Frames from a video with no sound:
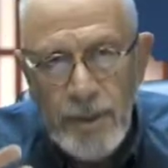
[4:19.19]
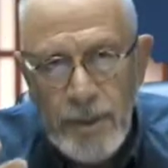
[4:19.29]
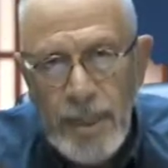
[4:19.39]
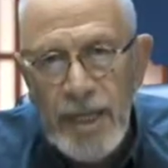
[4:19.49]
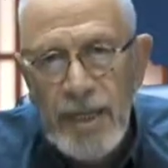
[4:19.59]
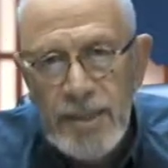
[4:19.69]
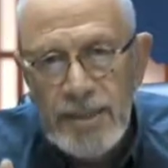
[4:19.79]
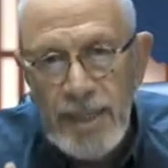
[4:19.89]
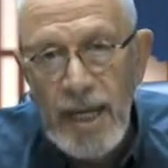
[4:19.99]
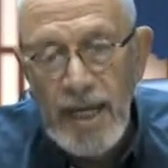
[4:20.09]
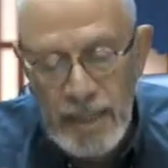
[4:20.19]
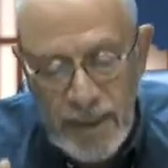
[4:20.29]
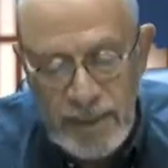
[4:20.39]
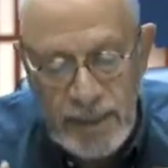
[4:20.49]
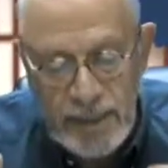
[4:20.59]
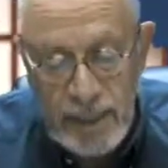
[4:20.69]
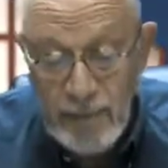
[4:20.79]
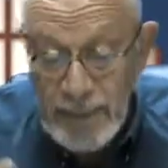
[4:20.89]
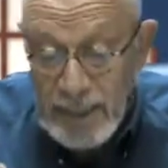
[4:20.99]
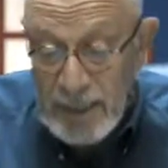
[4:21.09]
They say this is
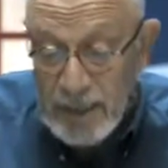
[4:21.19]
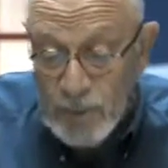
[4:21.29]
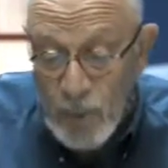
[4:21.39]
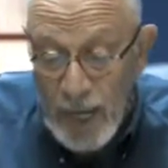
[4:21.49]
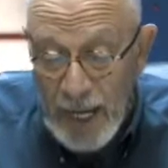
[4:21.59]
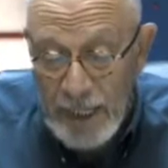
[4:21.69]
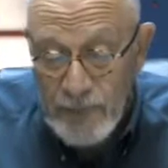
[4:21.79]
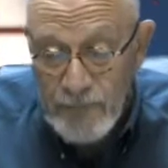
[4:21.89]
coming, and here's why.